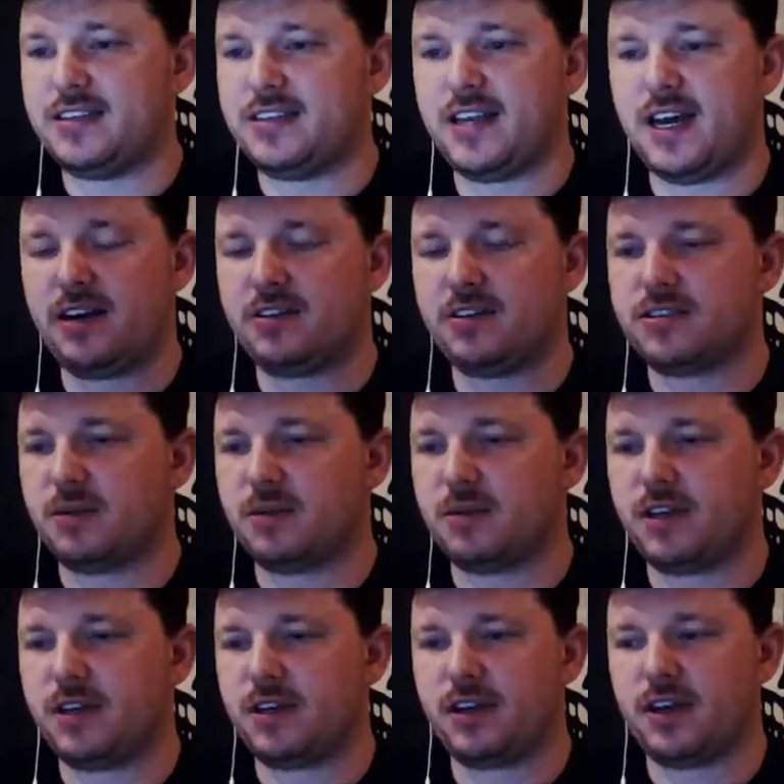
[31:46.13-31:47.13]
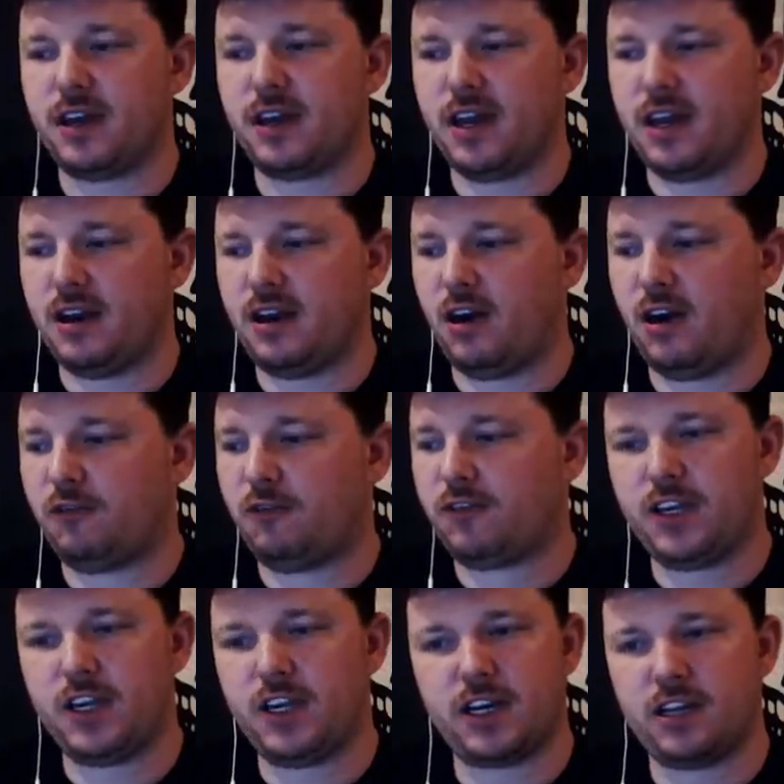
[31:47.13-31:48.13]
Dice Head or something, and
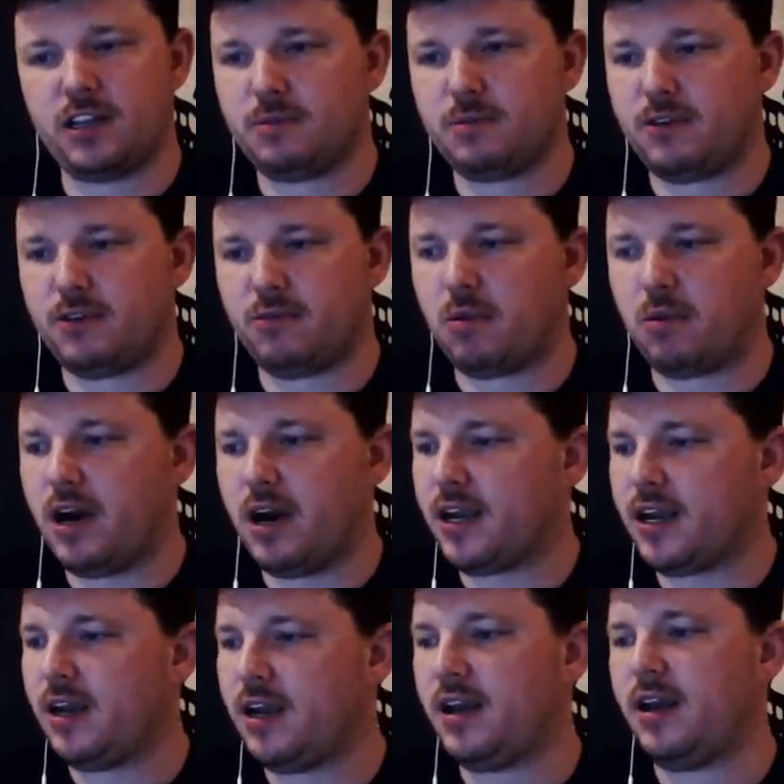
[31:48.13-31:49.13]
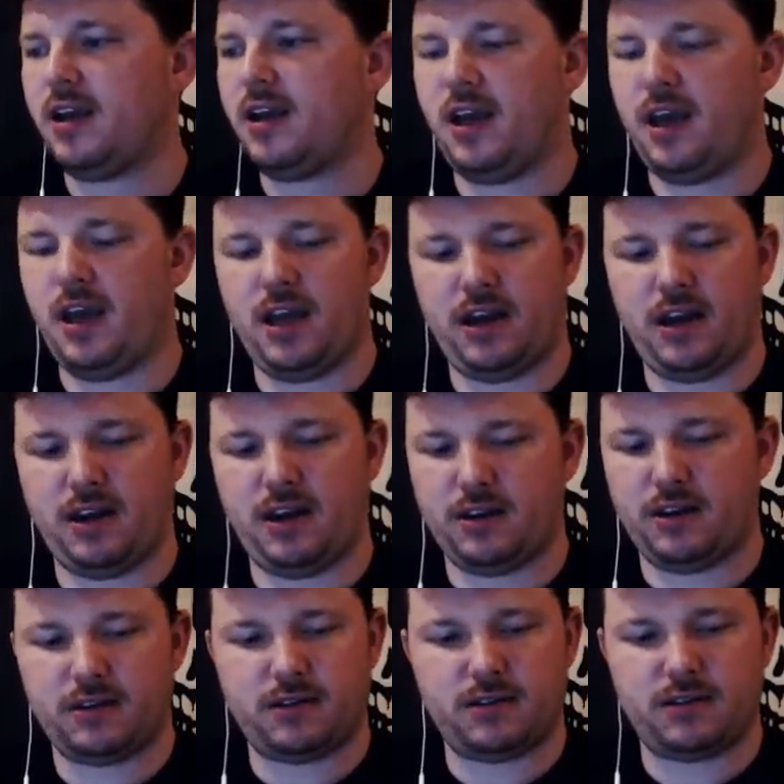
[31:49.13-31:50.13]
hopefully you get a little bit of a break,
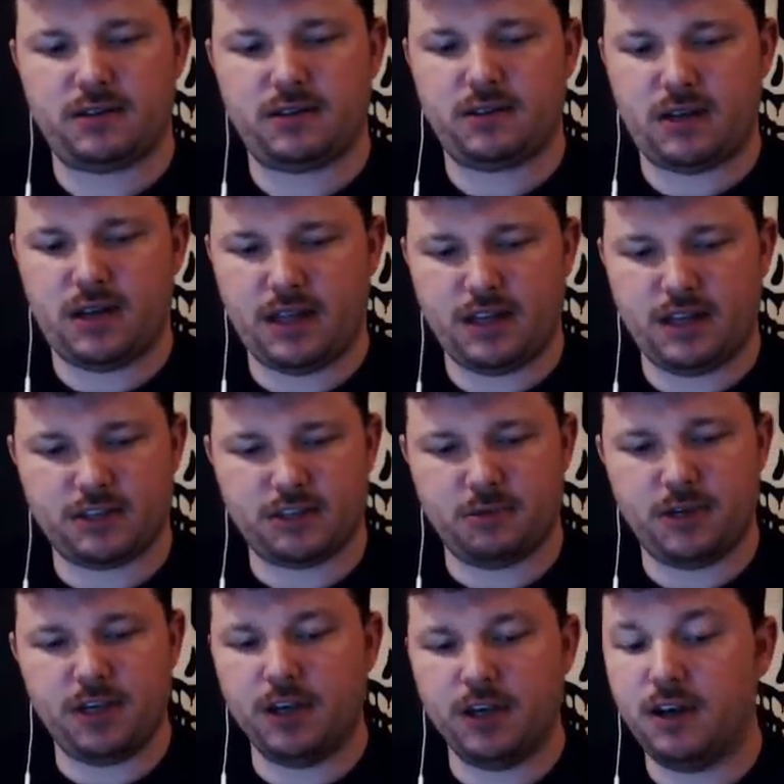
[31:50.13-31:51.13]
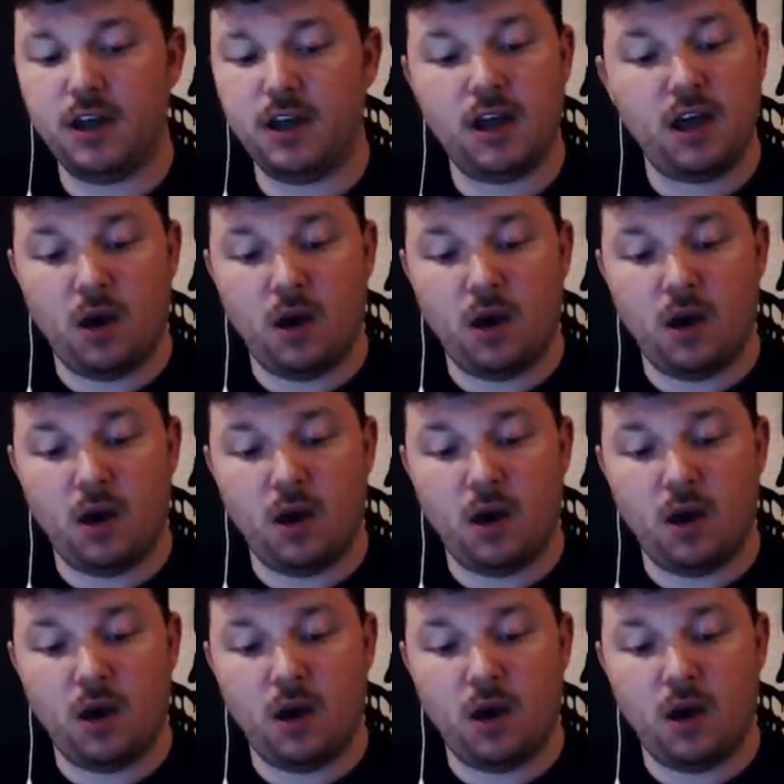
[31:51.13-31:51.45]
and I think it's going to be good.